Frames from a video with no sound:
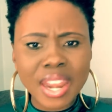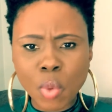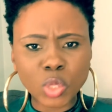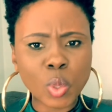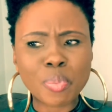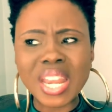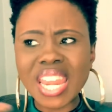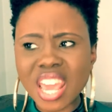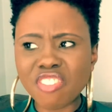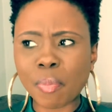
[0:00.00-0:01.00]
what we
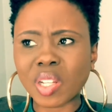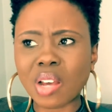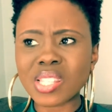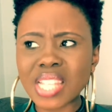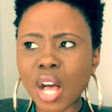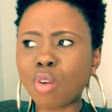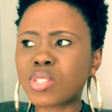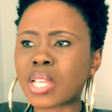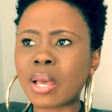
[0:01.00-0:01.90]
believe about ourselves,